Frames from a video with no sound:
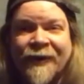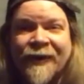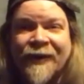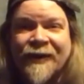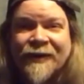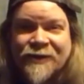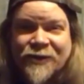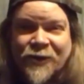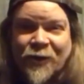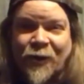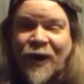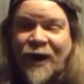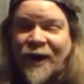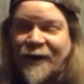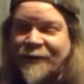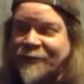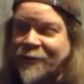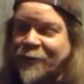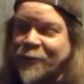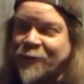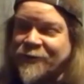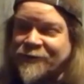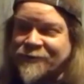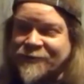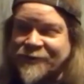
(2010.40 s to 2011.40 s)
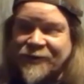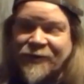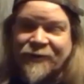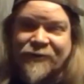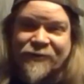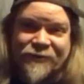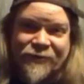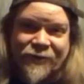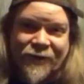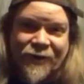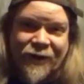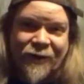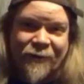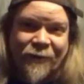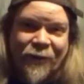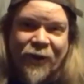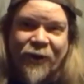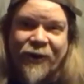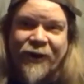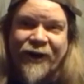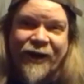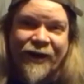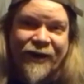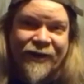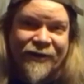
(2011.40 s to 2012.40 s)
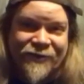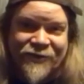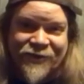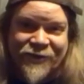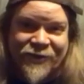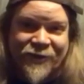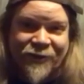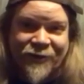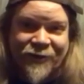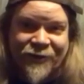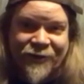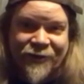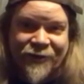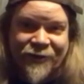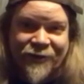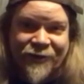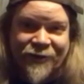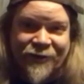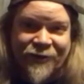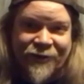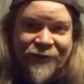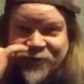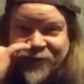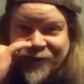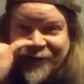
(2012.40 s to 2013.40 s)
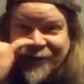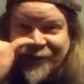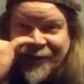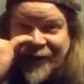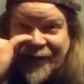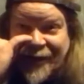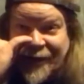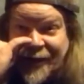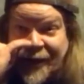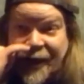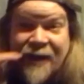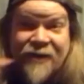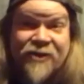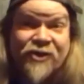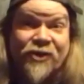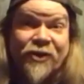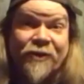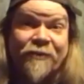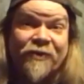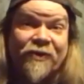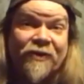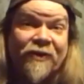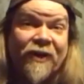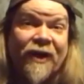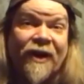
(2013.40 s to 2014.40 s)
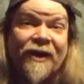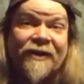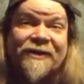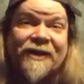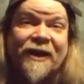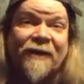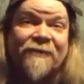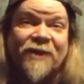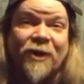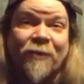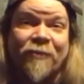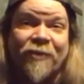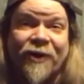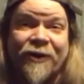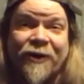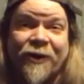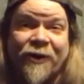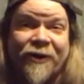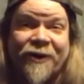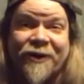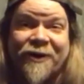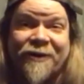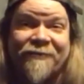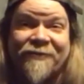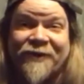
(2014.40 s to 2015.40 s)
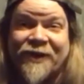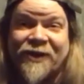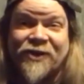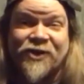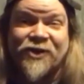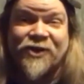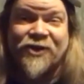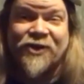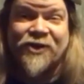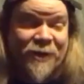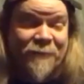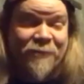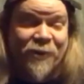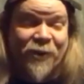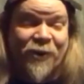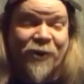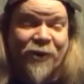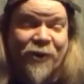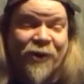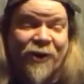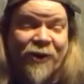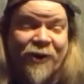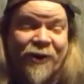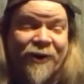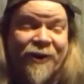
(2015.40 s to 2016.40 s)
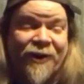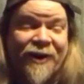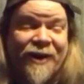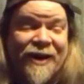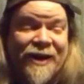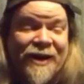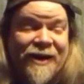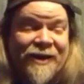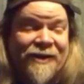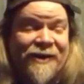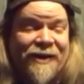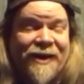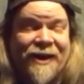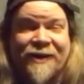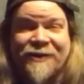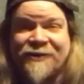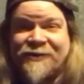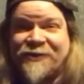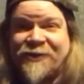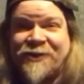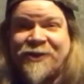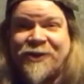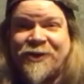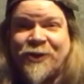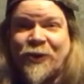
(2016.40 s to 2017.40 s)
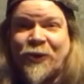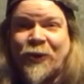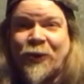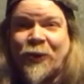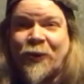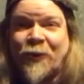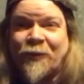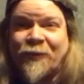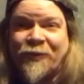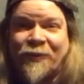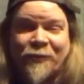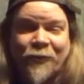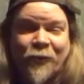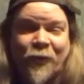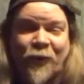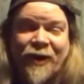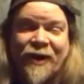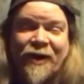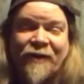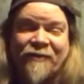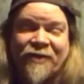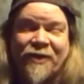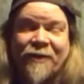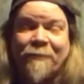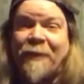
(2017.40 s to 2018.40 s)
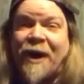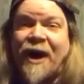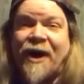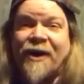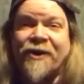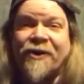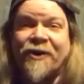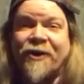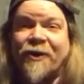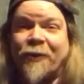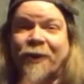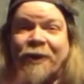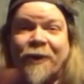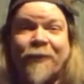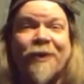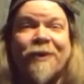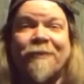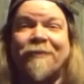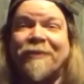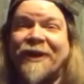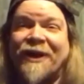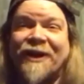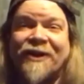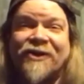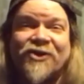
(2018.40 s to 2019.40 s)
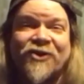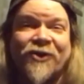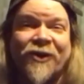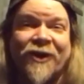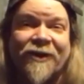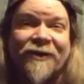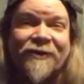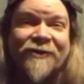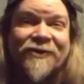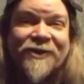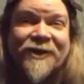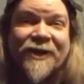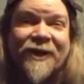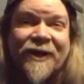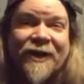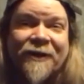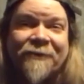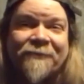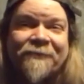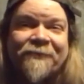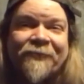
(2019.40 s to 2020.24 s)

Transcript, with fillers: So I always, uh, her head is still in the garage. And I actually, a lot of times I'll bring her to conventions. I put her next to whatever the monitor where we're playing trailers on.